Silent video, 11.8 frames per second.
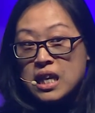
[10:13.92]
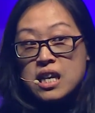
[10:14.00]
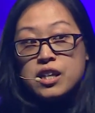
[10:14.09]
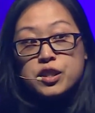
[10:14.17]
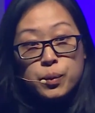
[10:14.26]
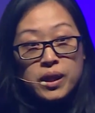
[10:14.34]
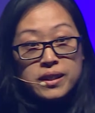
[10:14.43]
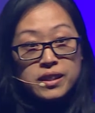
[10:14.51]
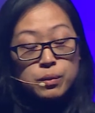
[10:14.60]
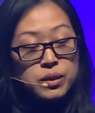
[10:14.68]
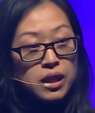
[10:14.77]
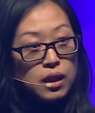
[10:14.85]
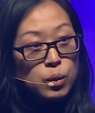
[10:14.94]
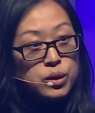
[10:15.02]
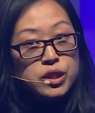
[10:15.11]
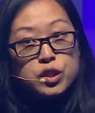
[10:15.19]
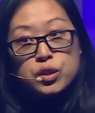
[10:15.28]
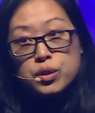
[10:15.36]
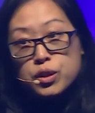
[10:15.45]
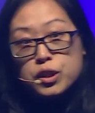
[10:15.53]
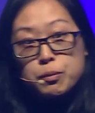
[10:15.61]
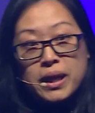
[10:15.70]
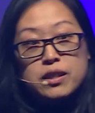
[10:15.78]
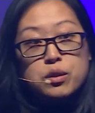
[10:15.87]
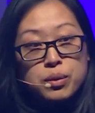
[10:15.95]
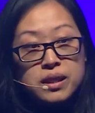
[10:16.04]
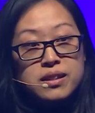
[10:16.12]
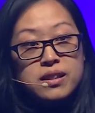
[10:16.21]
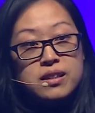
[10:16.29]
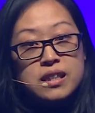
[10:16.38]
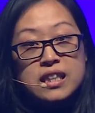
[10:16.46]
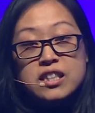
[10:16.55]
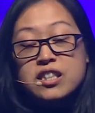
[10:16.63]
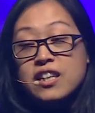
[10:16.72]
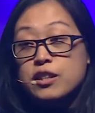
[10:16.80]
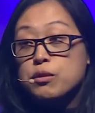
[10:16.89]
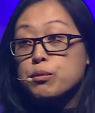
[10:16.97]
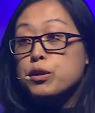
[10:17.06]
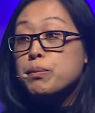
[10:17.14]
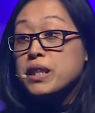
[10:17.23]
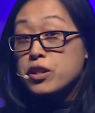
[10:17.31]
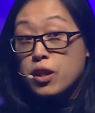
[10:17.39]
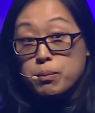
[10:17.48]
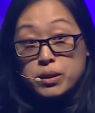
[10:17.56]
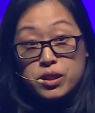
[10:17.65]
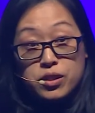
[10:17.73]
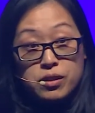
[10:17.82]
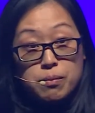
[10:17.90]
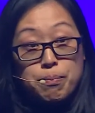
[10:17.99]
So what I did was I launched a NewSpace 2060 International Moon Pitch competition